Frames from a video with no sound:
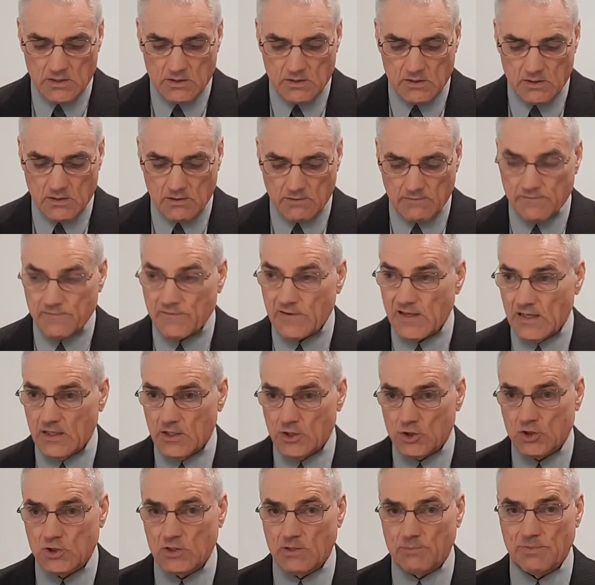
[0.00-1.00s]
their
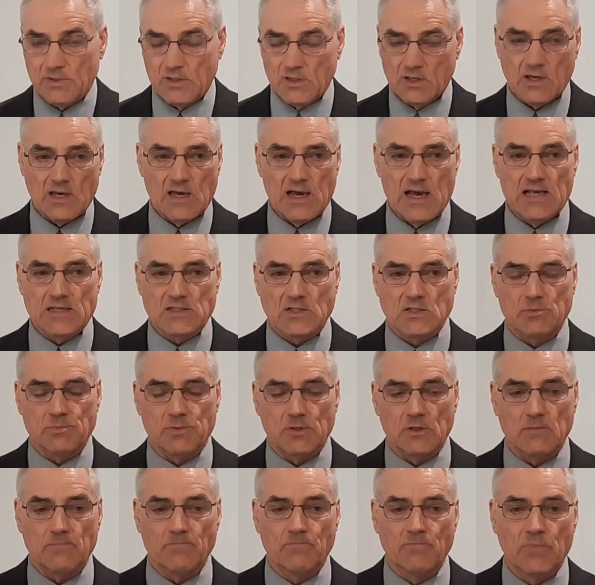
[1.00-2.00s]
fellowship in the
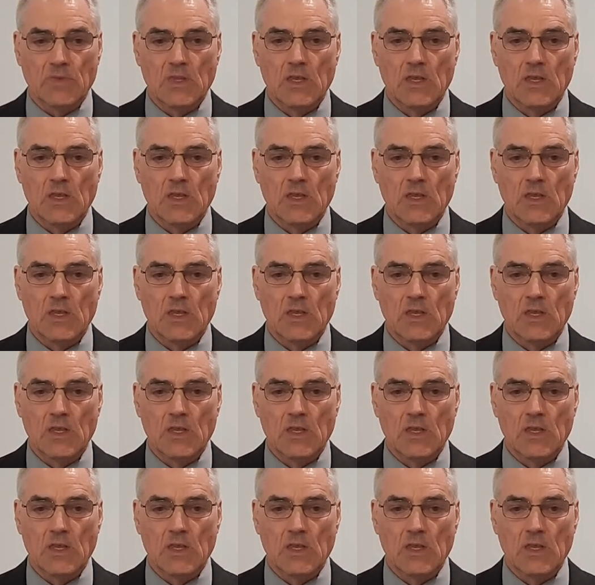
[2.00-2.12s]
gospel.